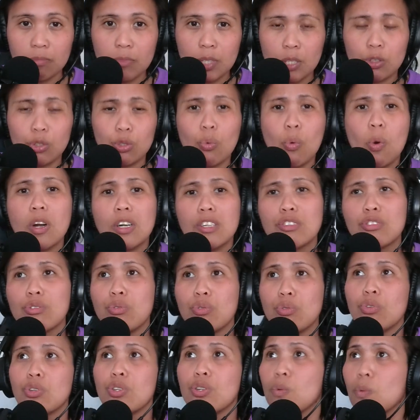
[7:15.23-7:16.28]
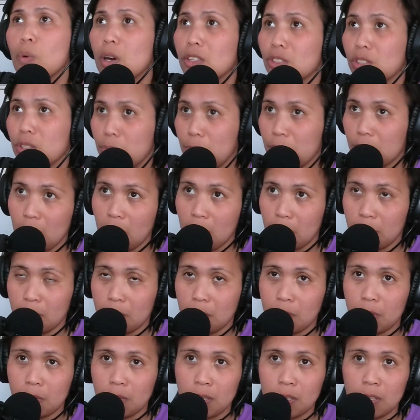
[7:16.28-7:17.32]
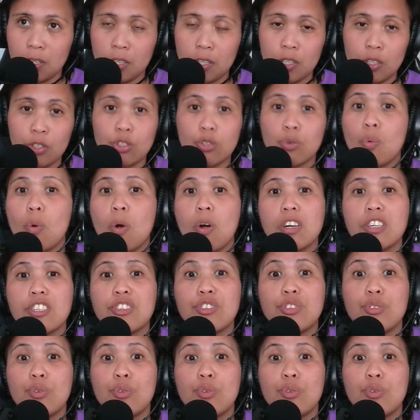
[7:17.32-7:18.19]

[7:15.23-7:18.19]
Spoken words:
towards who you want to become, towards